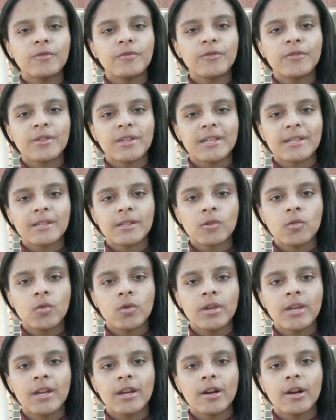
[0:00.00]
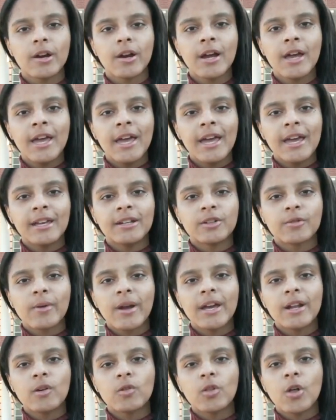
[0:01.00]
for this school year. In
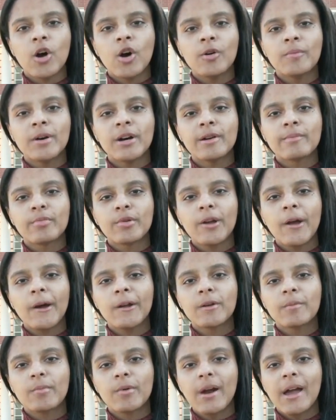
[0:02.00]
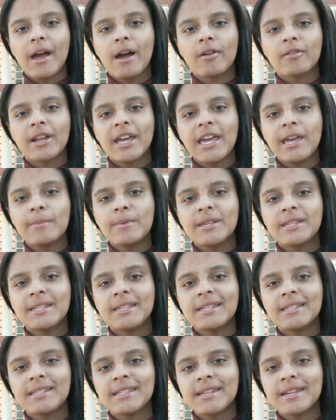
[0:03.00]
Durant, Oklahoma, Brianna Brown,
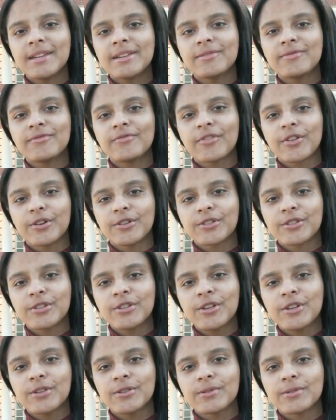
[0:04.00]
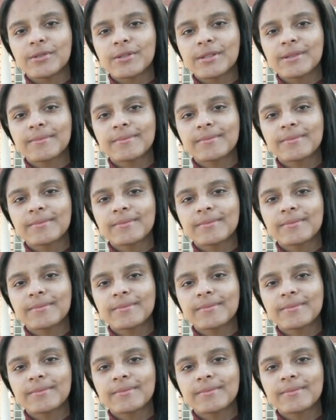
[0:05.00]
ABC 10 First News.